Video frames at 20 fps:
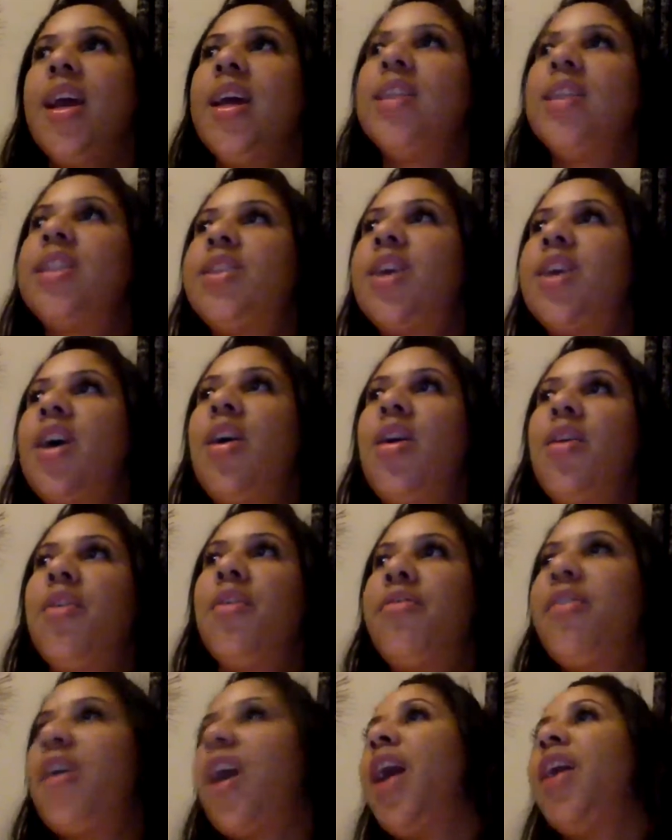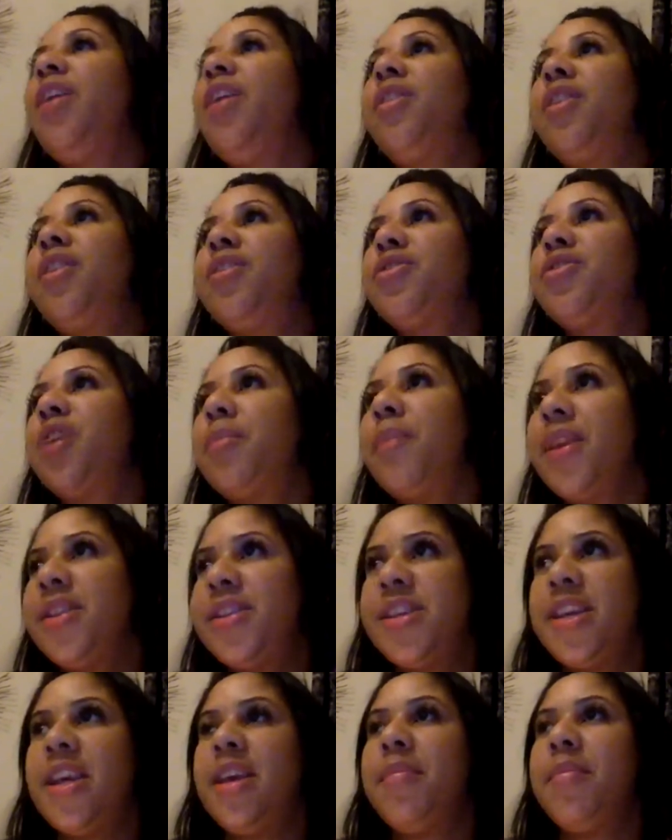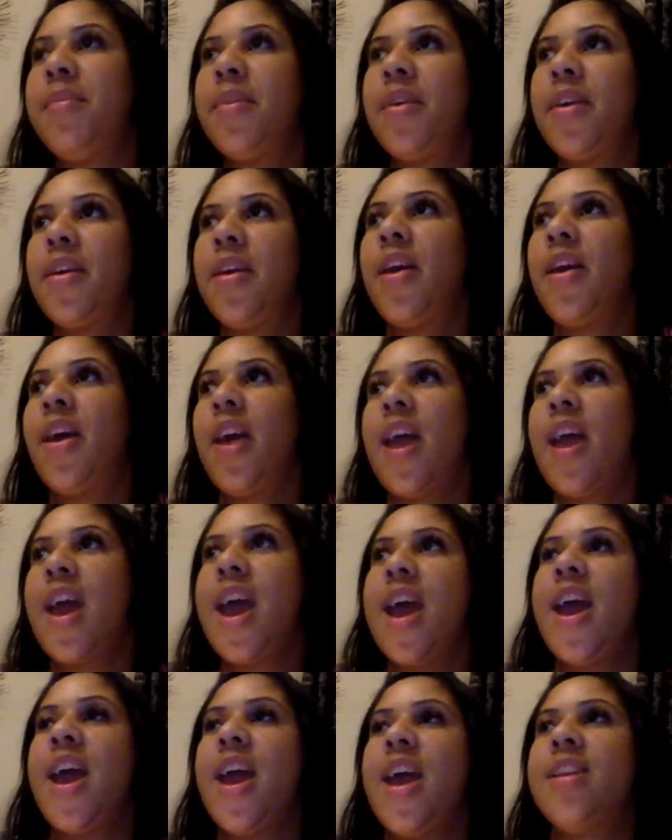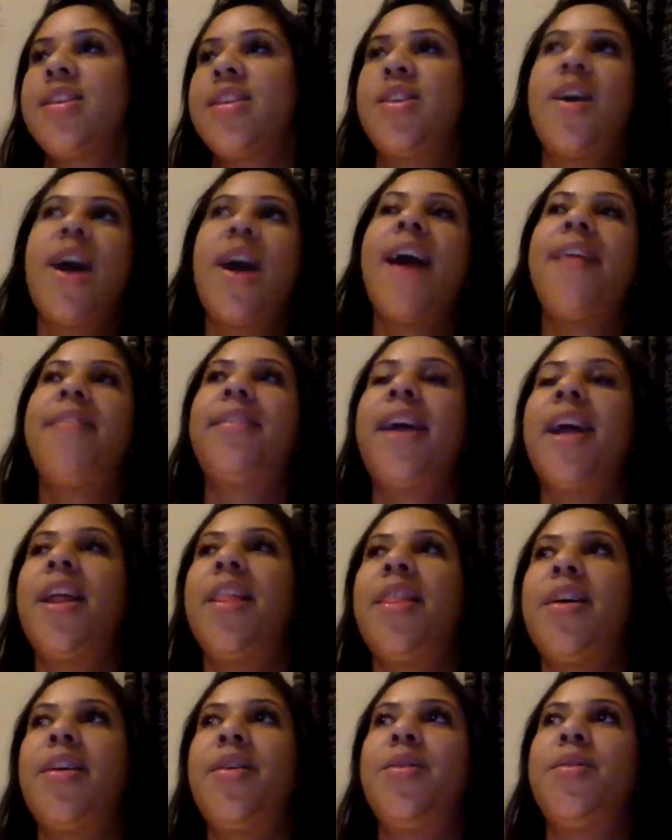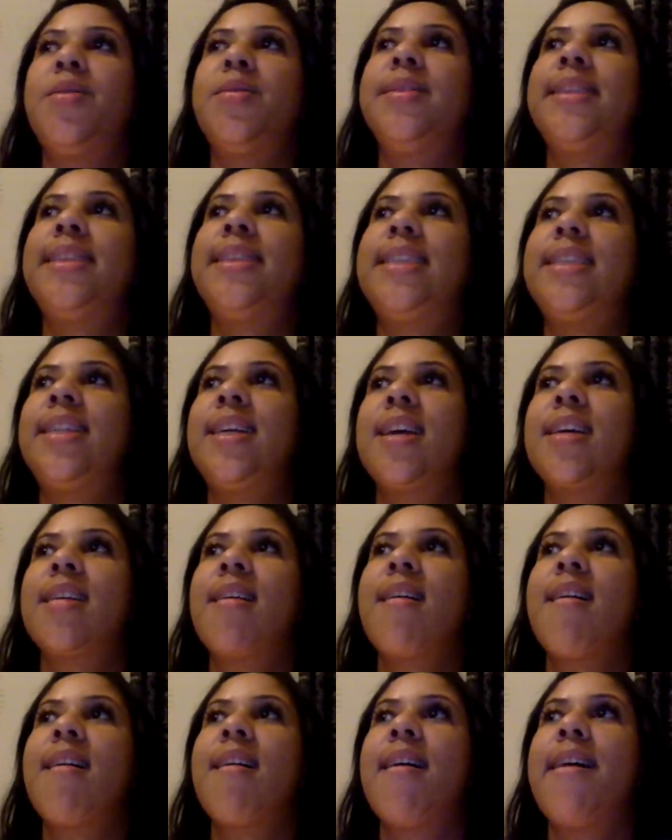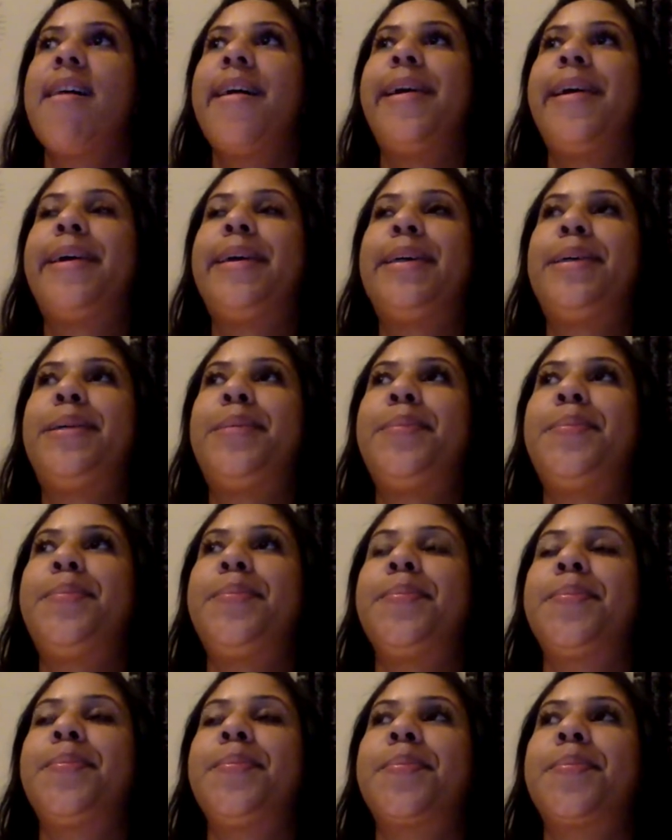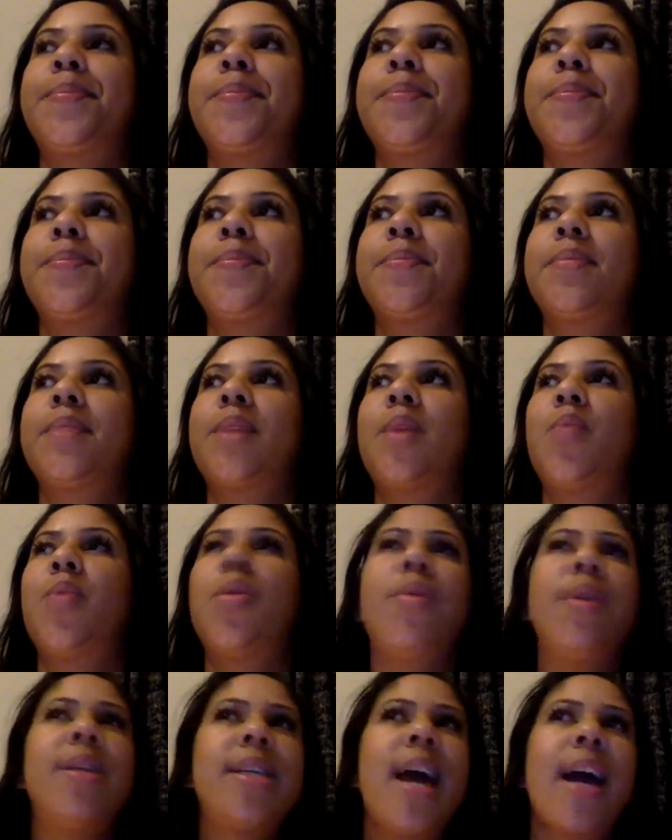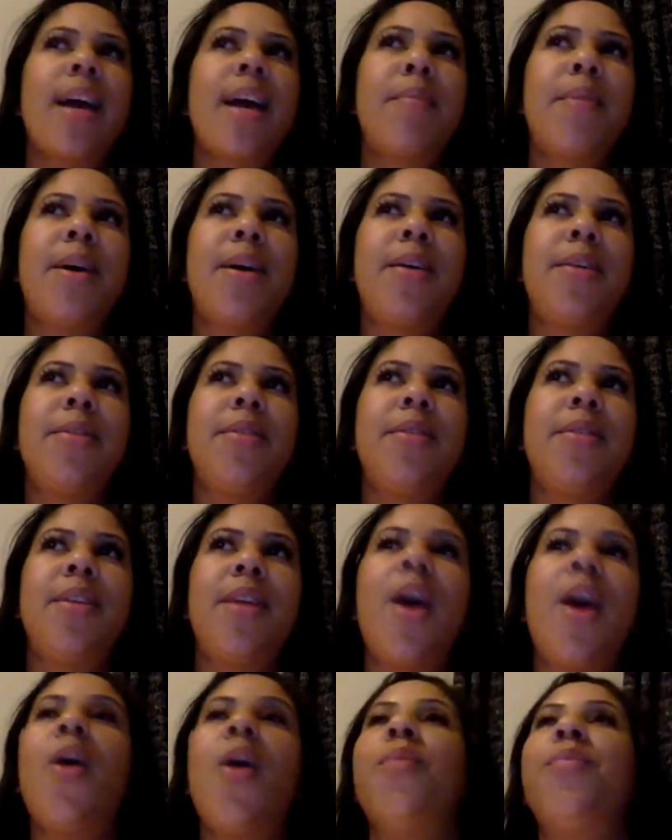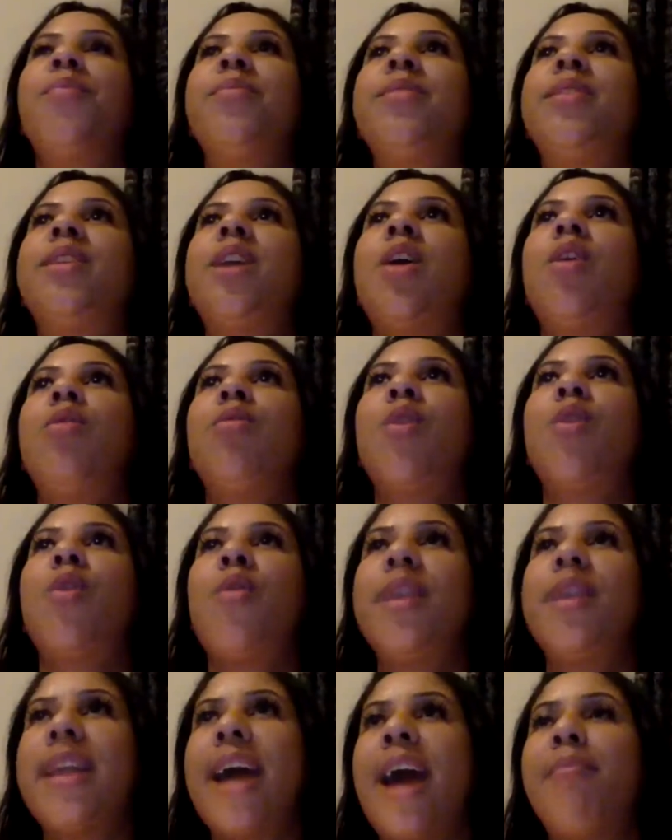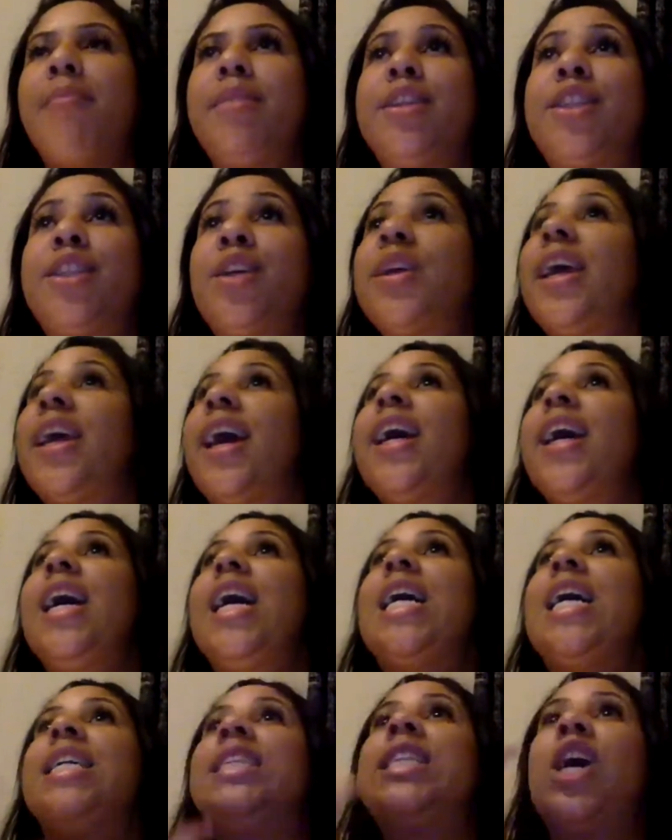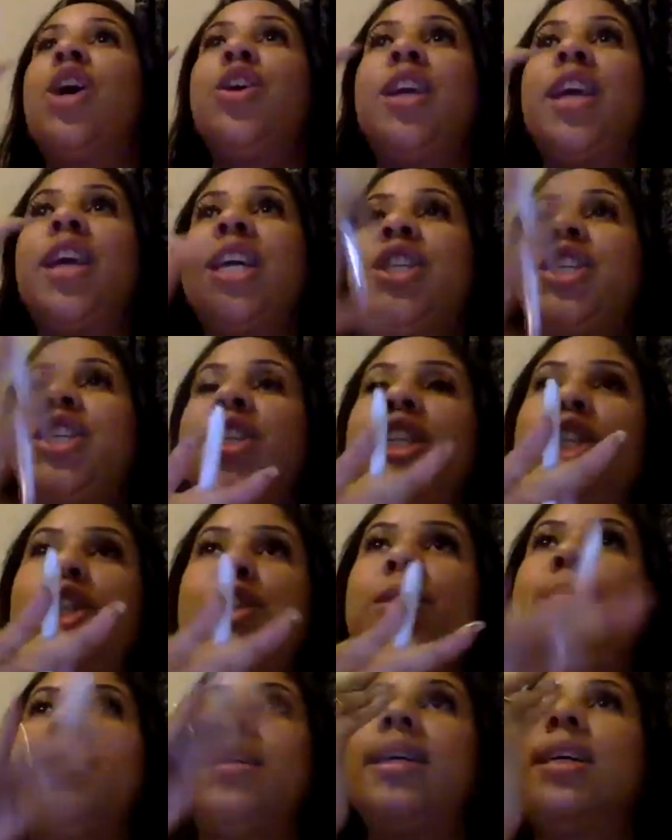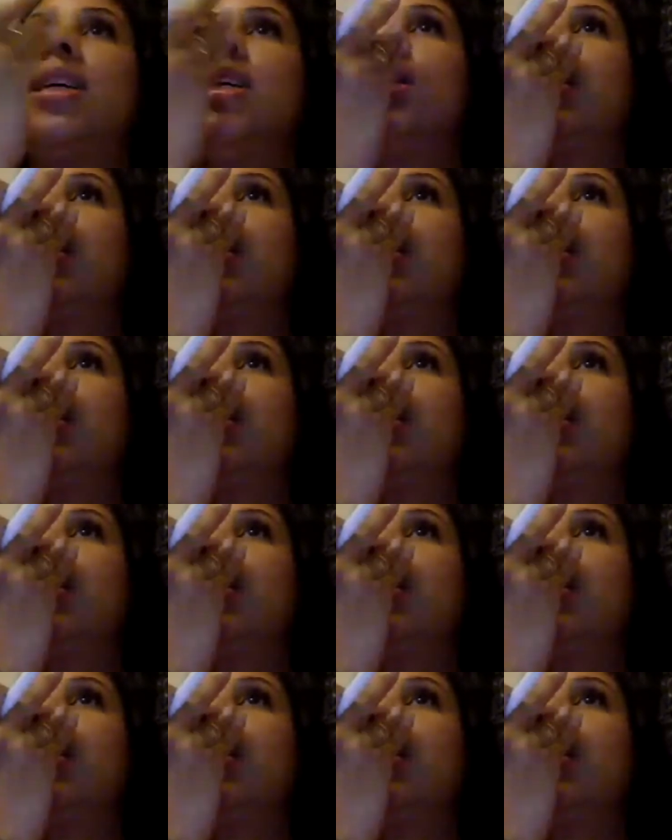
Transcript: so fine, you can join my team. And so I have a lot of those. Um, what were we talking about? Oh, so going diamond. So yeah. So you get your distributors